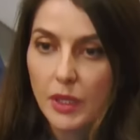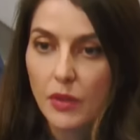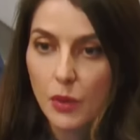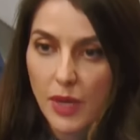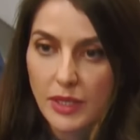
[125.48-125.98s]

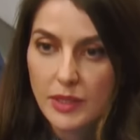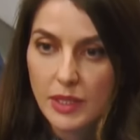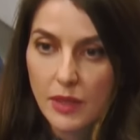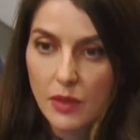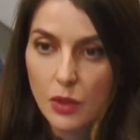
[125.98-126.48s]
in the Red
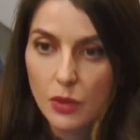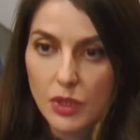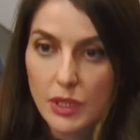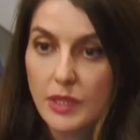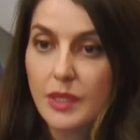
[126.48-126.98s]
Sea and the
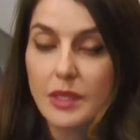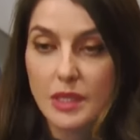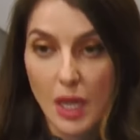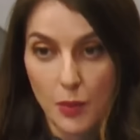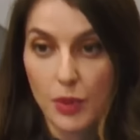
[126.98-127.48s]
Houthis,
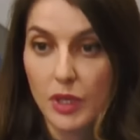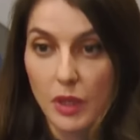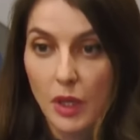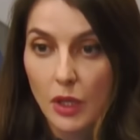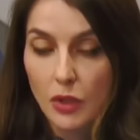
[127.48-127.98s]
separate
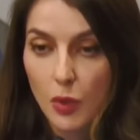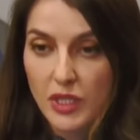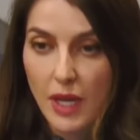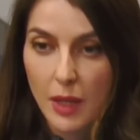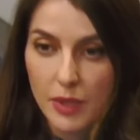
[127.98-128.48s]
to
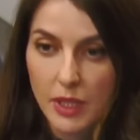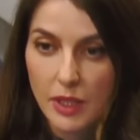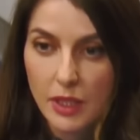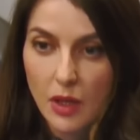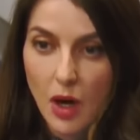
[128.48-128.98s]
what's happening
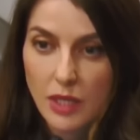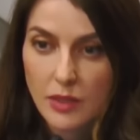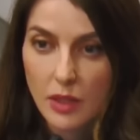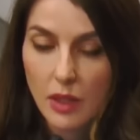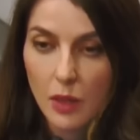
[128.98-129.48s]
in Gaza. I